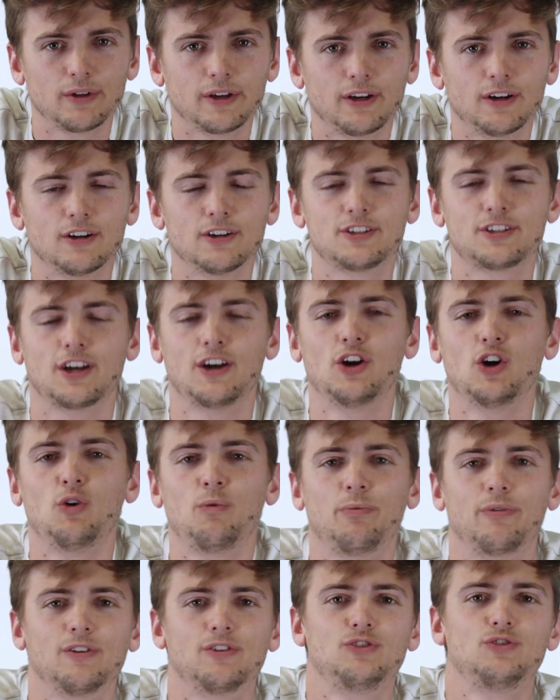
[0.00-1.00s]
leaders. I
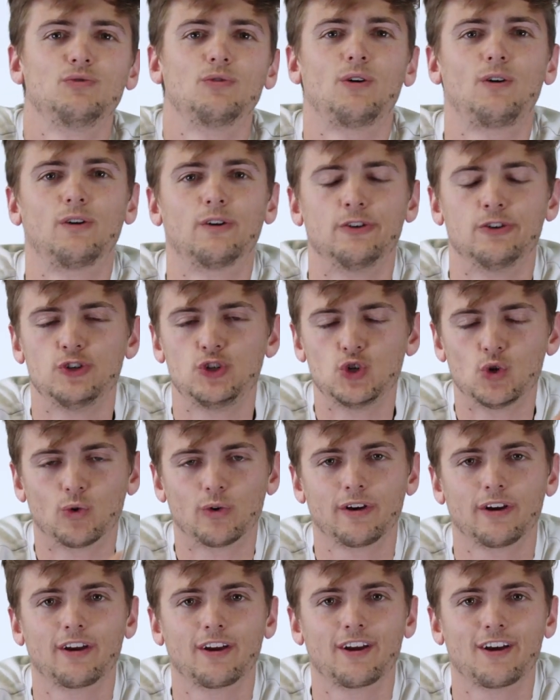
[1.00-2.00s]
hope that you all are
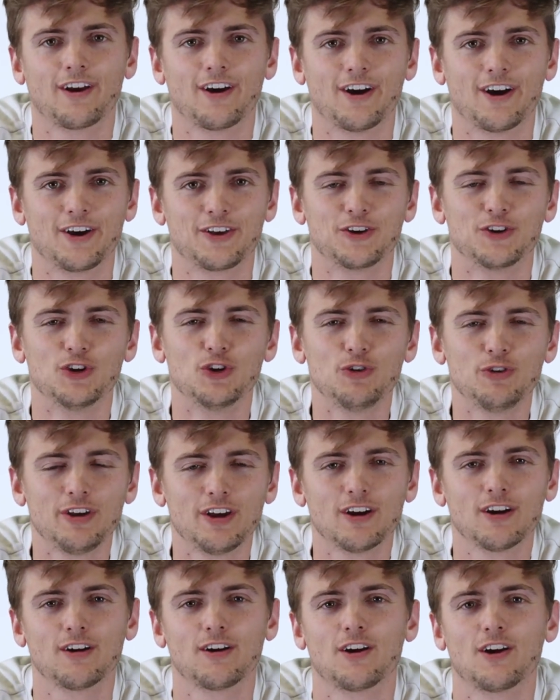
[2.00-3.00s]
enjoying your new
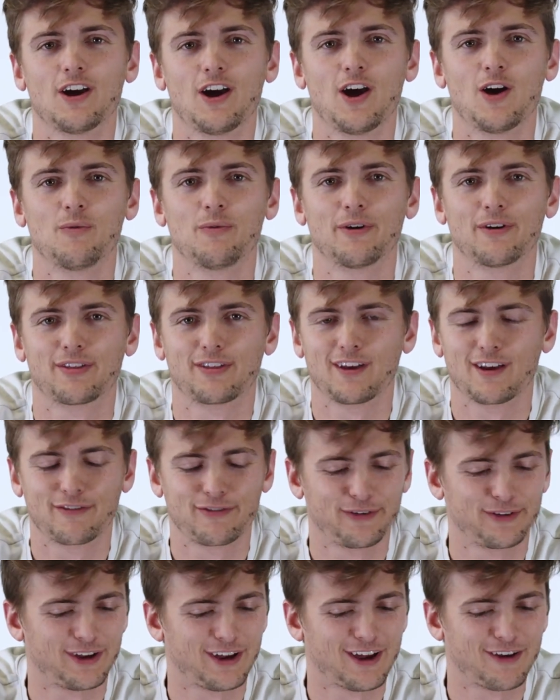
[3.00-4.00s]
year. We're
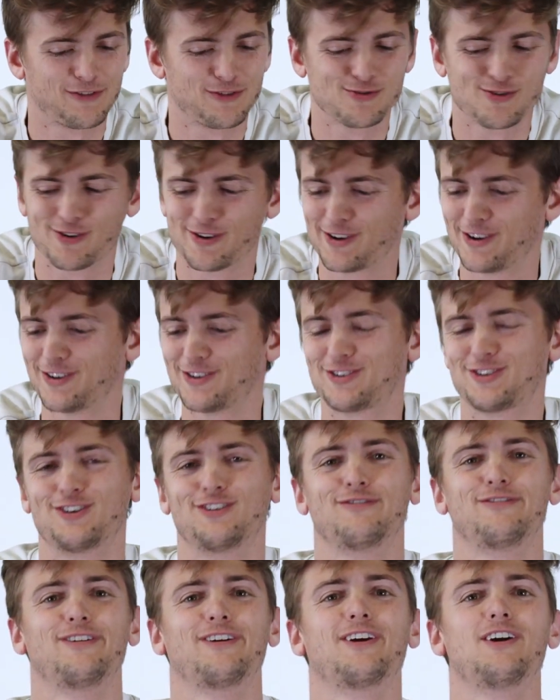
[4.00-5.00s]
thankful to have you all here
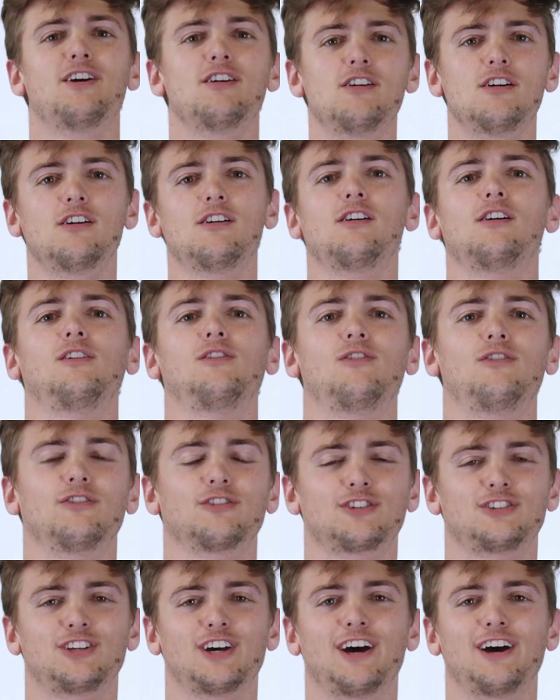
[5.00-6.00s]
serving
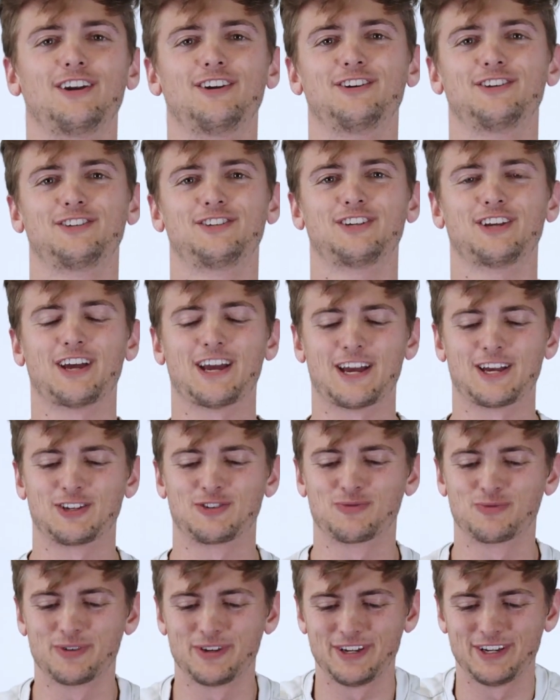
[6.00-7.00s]
alongside us
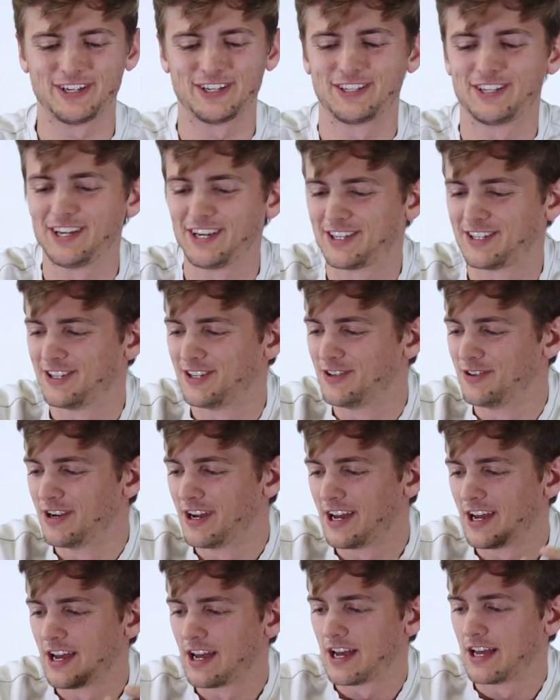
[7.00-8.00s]
as we seek to
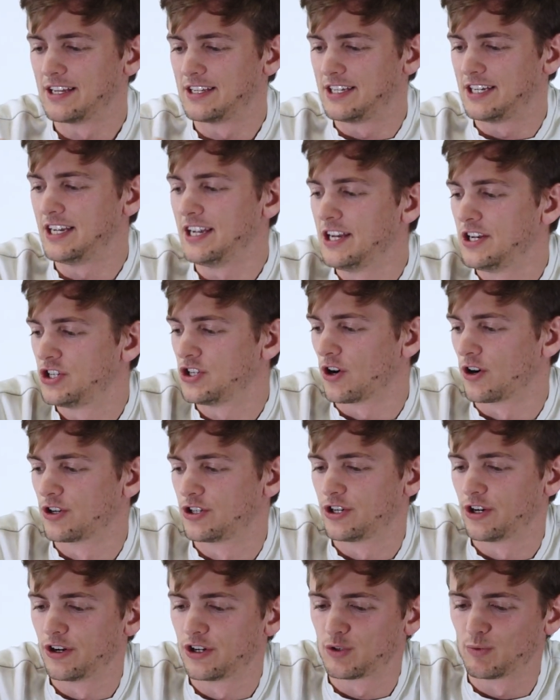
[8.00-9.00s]
teach our
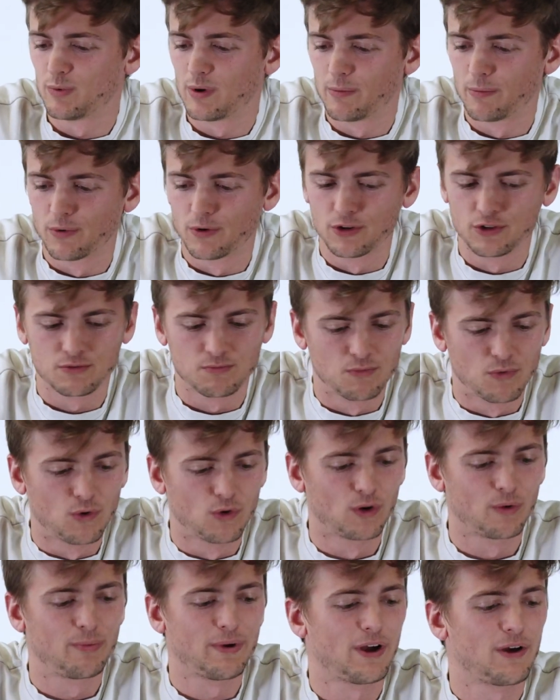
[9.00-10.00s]
church members
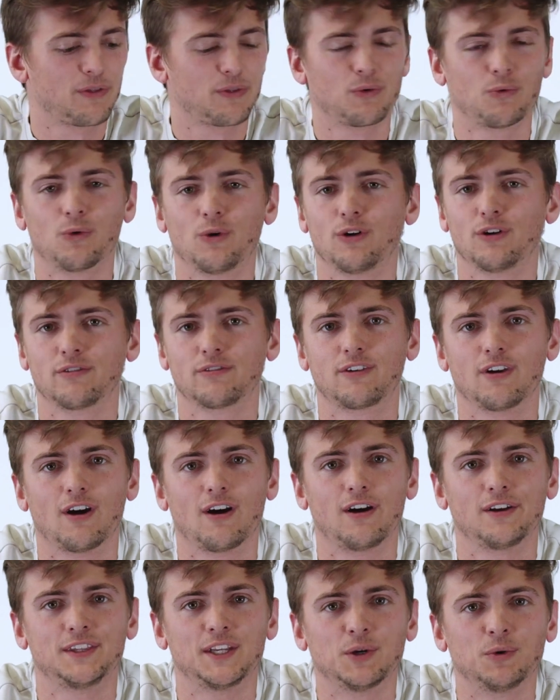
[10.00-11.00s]
more about the Word of
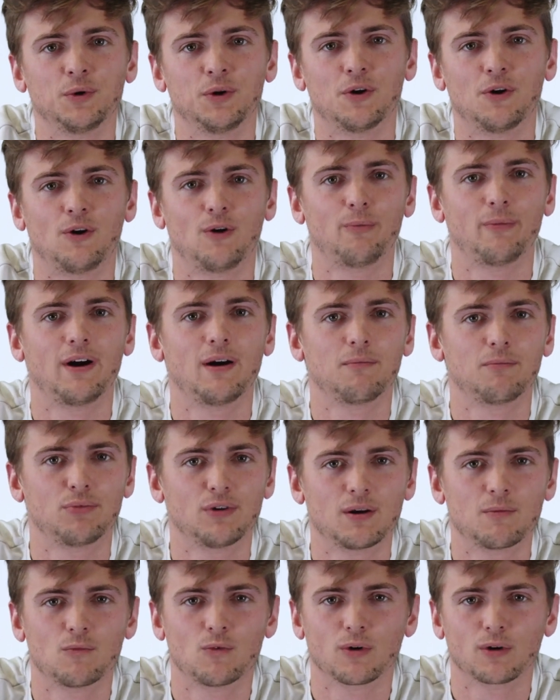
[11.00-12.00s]
God that we all might
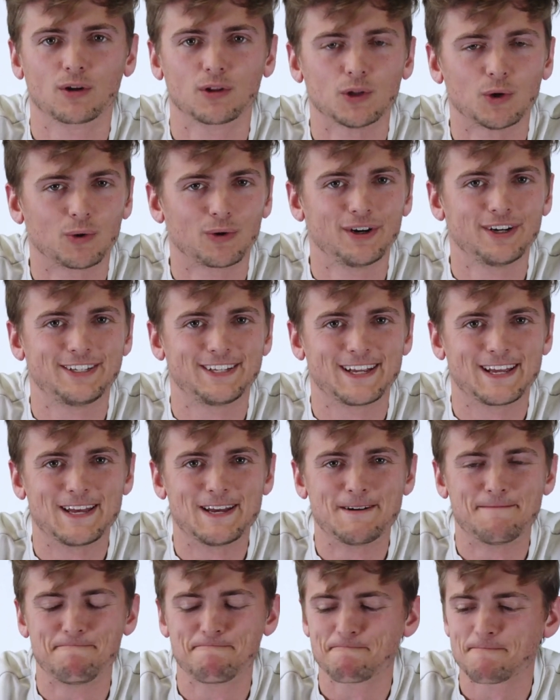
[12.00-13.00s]
bring more glory to
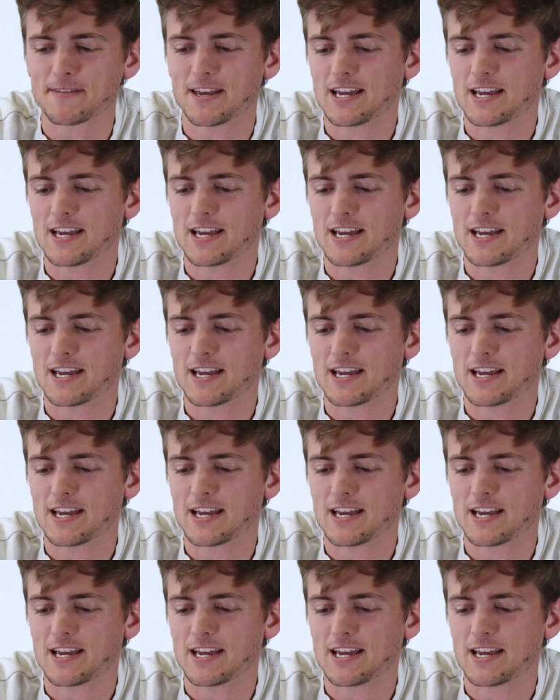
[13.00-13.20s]
Him.